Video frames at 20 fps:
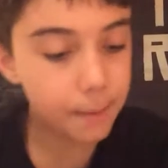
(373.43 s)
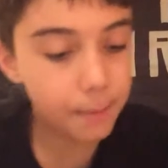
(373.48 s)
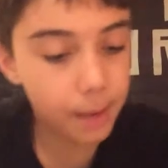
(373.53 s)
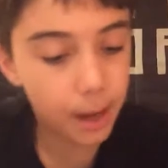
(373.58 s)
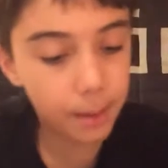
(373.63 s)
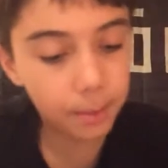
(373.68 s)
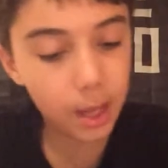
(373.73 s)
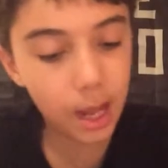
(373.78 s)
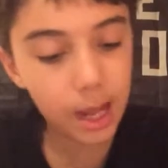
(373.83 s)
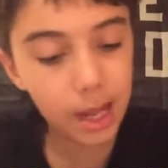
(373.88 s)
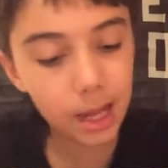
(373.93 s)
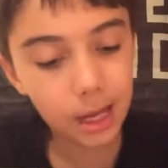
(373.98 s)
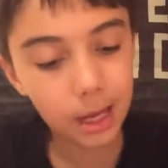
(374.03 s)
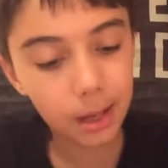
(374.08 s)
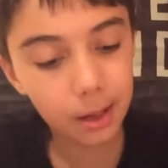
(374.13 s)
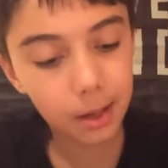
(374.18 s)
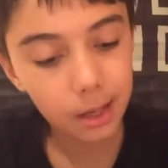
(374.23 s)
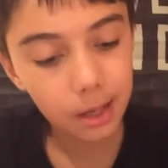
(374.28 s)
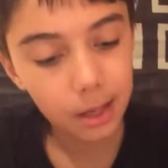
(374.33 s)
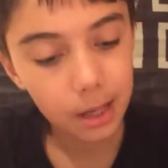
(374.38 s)
I'm
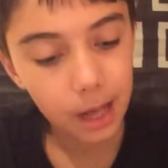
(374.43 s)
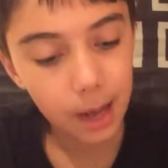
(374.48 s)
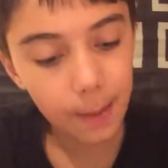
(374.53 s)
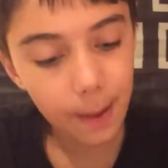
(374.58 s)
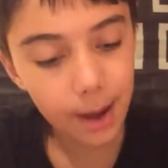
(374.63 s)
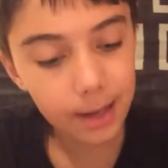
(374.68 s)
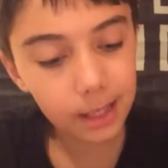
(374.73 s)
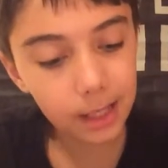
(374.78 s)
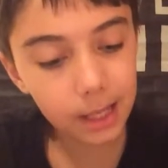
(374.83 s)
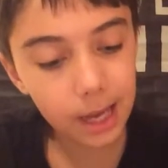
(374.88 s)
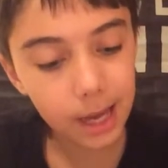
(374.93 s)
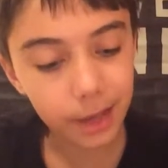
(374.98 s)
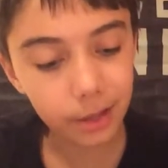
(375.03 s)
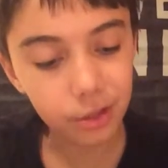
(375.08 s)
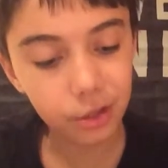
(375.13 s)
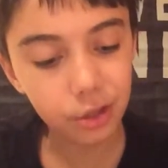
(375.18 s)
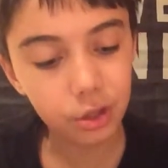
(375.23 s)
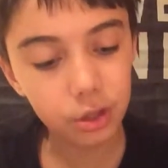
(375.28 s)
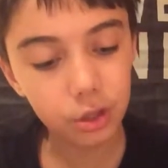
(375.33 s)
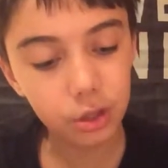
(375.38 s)
actually getting
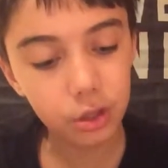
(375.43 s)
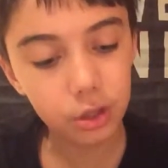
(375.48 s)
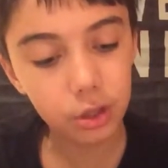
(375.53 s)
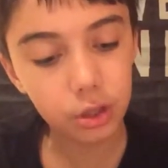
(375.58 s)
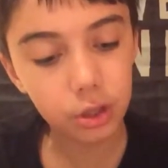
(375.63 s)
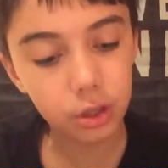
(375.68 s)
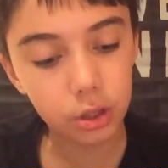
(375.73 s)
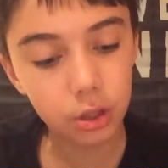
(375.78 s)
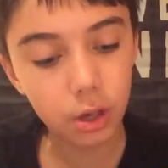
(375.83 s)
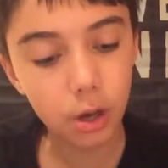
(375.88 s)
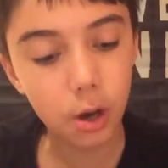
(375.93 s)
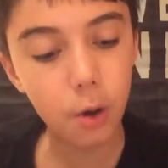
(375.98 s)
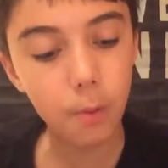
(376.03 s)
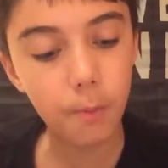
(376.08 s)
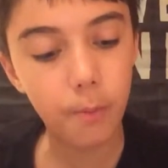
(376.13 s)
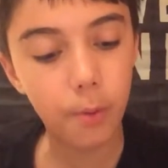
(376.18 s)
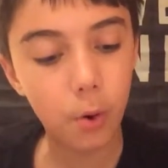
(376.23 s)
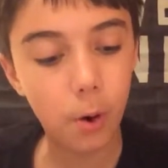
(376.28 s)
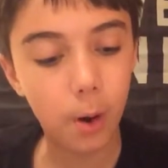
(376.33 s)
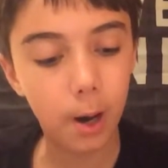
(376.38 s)
so
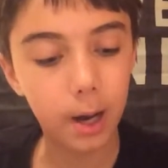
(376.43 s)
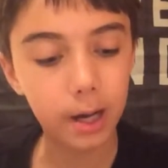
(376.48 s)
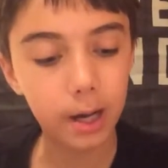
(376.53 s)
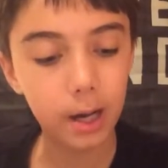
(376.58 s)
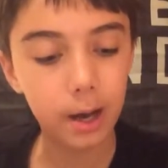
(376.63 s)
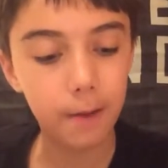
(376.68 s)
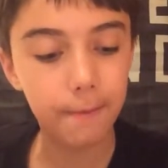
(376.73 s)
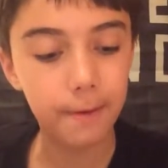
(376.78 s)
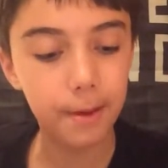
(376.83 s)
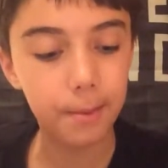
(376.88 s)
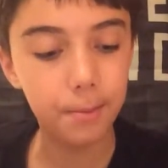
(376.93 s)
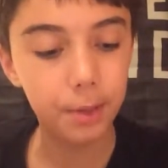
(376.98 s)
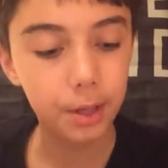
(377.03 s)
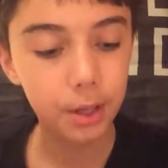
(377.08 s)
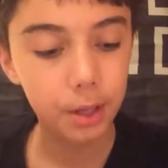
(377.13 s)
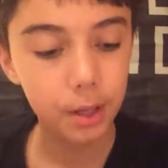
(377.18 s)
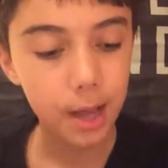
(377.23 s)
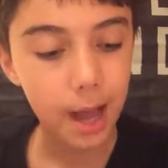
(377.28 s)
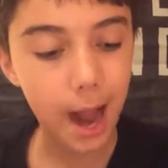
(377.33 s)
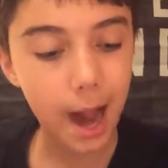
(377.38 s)
bored of him
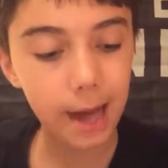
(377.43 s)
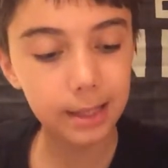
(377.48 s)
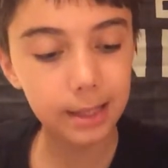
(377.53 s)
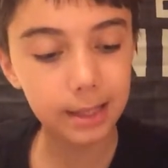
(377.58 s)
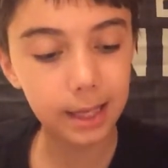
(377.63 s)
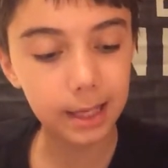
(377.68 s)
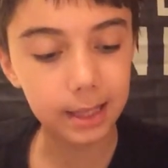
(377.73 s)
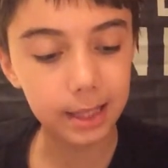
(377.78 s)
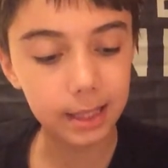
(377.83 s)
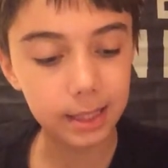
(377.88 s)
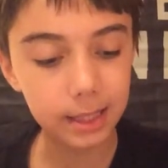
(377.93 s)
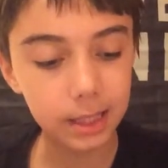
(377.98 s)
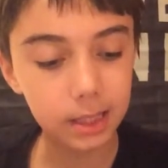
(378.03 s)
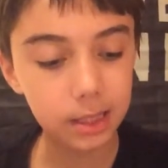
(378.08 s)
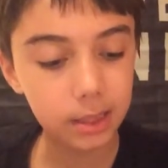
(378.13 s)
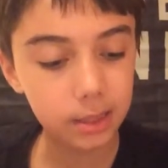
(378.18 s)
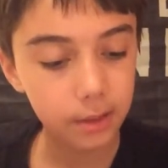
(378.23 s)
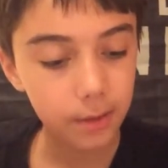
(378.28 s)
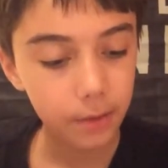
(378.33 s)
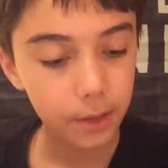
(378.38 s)
acting like this.
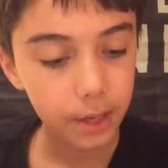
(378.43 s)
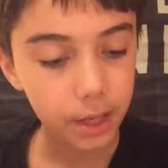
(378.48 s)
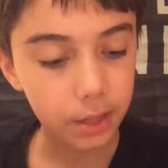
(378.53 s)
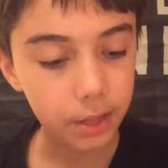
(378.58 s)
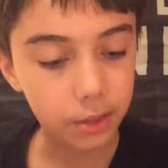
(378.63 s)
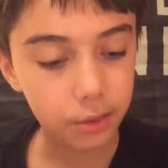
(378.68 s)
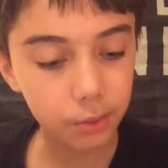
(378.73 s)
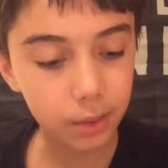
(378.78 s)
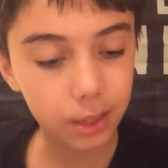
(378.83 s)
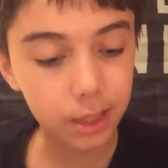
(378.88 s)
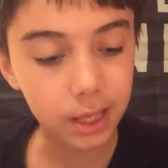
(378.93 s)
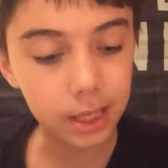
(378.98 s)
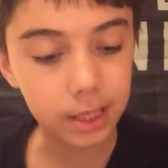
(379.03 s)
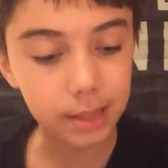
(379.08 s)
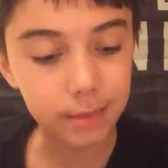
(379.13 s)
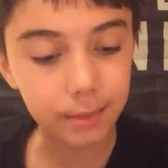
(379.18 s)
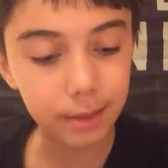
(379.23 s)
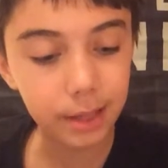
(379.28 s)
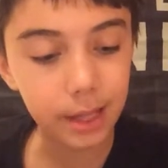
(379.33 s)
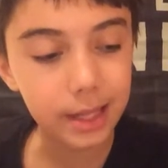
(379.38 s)
It's
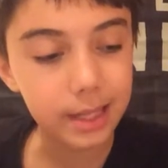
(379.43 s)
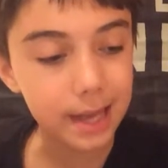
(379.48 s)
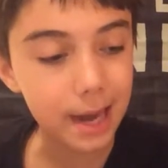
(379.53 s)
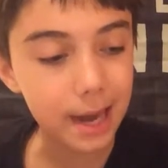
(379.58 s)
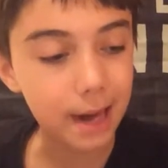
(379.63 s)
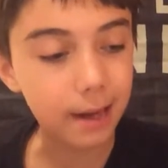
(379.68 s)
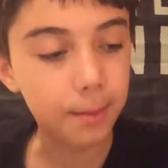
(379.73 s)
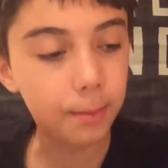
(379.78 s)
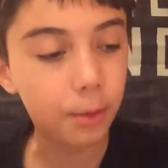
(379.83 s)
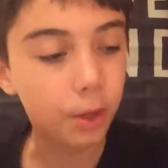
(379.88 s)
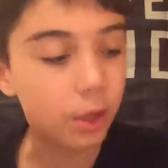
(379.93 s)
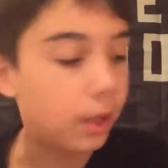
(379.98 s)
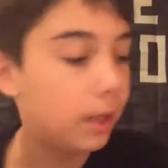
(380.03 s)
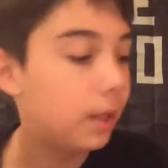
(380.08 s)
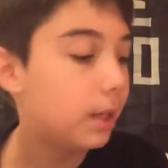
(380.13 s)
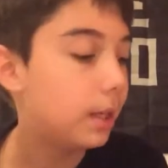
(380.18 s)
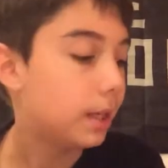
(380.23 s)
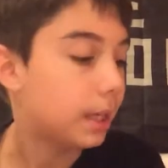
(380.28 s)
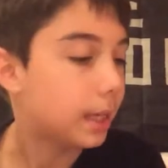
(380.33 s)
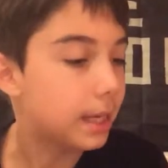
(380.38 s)
really terrible.
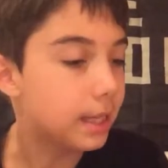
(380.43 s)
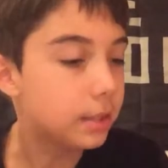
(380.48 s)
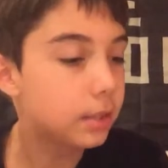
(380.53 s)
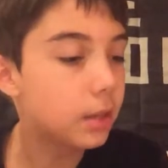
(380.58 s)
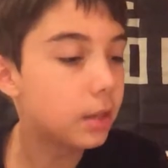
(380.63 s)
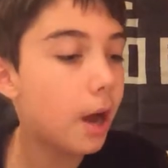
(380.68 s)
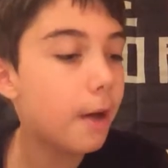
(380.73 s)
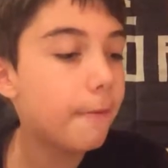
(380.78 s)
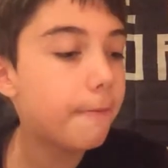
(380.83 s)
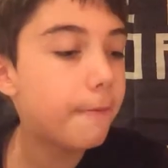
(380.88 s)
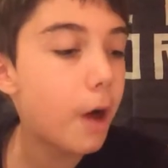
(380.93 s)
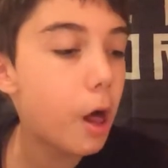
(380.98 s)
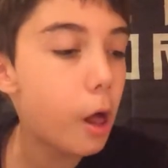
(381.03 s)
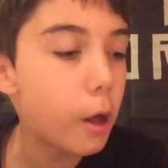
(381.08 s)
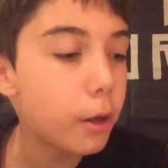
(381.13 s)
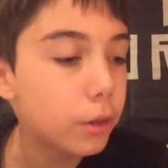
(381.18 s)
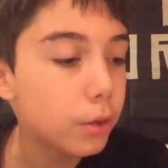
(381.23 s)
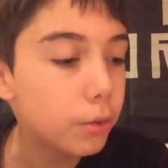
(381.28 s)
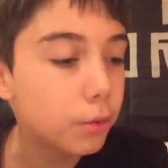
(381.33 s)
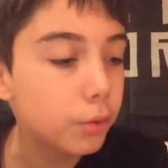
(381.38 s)
He's not
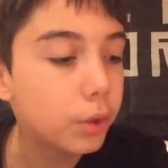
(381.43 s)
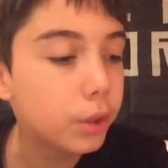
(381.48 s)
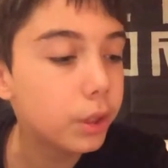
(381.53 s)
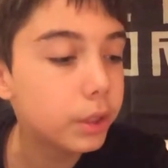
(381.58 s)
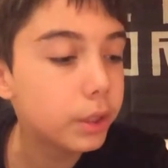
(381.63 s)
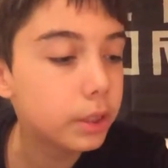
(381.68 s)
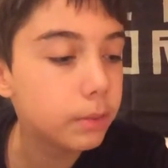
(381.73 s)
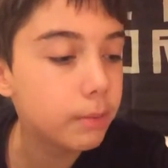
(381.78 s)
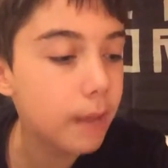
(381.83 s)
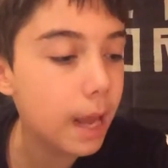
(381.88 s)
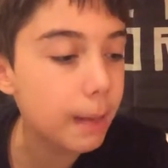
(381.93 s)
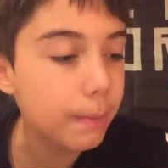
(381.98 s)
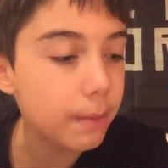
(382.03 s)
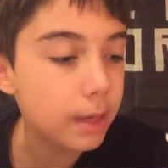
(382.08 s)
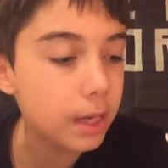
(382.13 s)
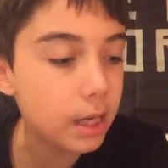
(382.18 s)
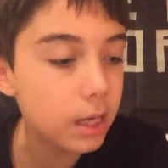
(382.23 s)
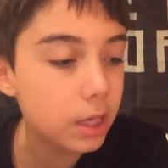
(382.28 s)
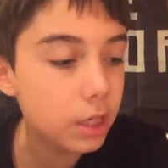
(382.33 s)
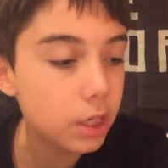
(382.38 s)
following the rules. Maybe
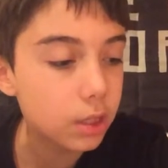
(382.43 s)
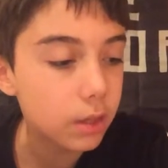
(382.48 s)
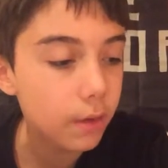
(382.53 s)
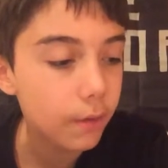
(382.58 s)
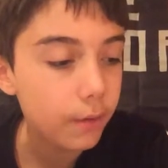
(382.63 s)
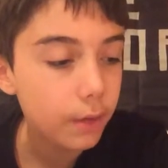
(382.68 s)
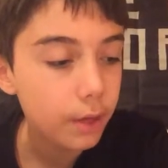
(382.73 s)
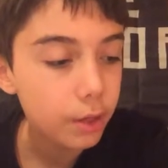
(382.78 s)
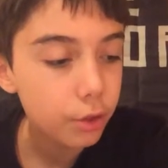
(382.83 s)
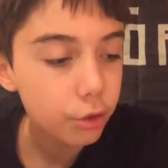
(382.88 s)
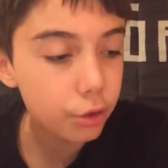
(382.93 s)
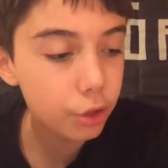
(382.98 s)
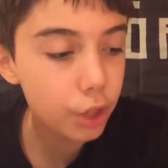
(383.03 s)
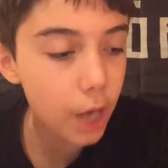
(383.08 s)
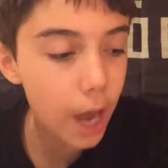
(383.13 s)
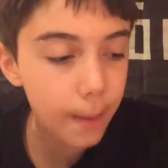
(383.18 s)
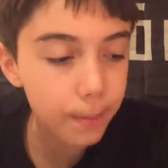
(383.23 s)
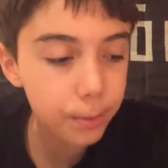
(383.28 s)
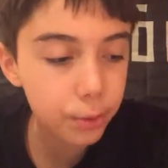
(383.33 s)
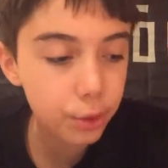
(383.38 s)
he should
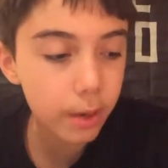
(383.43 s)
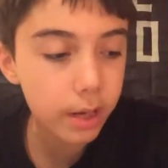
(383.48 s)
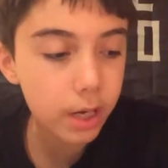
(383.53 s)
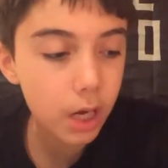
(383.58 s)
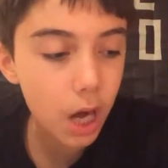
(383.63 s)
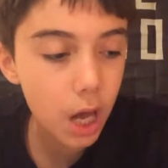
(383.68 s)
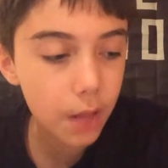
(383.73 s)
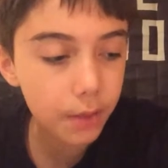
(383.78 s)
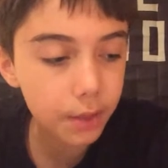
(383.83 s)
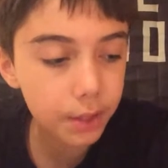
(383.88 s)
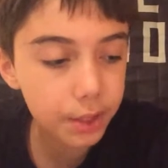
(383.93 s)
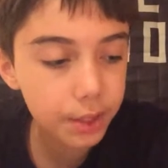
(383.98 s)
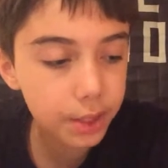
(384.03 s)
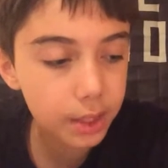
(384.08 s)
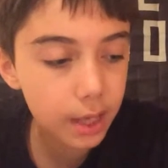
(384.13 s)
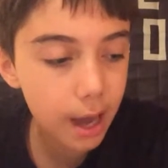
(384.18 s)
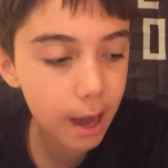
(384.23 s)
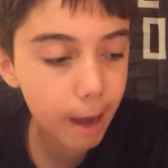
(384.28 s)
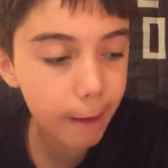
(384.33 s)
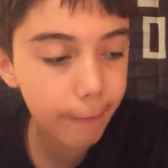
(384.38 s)
stop doing all this
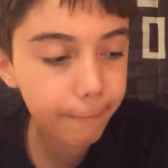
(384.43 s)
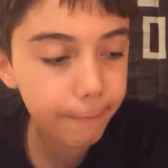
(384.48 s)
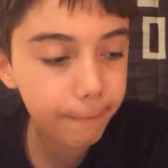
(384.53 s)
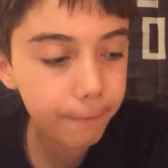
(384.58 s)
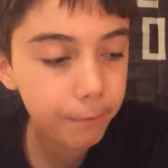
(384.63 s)
stuff.